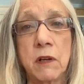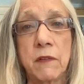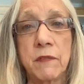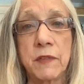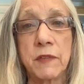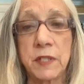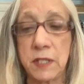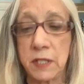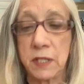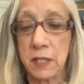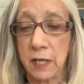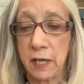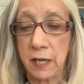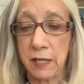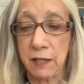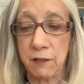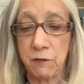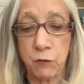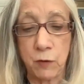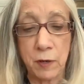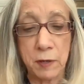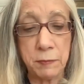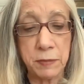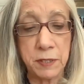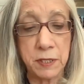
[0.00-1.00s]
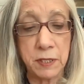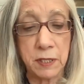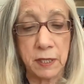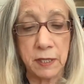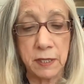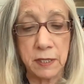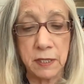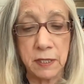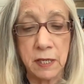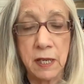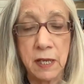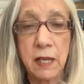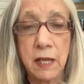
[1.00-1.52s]
on the CAF
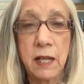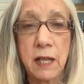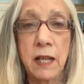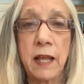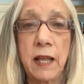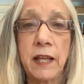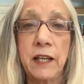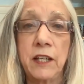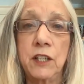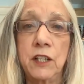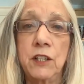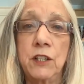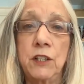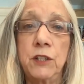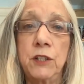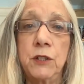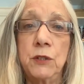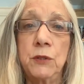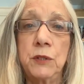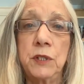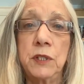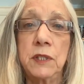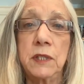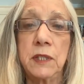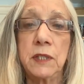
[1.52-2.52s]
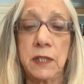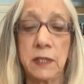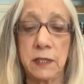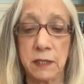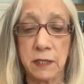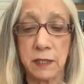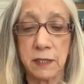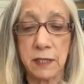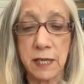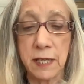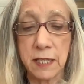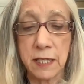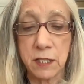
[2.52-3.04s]
website and included in
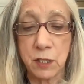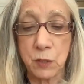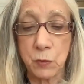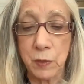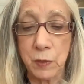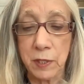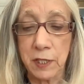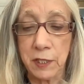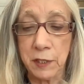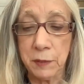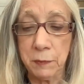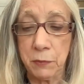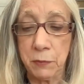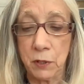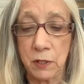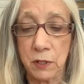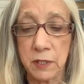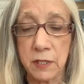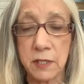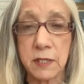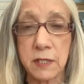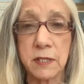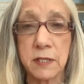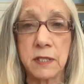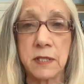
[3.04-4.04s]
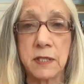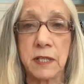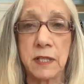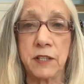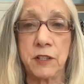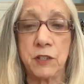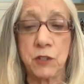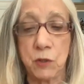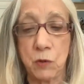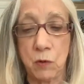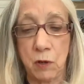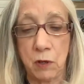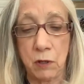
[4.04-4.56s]
the next weekly bulletin
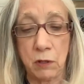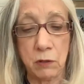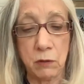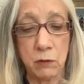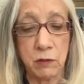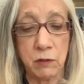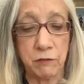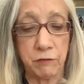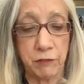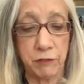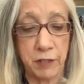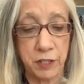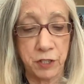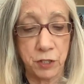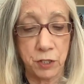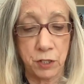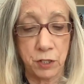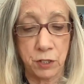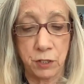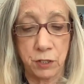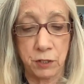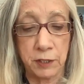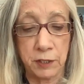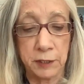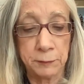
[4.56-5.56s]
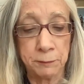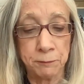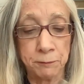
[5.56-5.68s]
sent to all who have registered.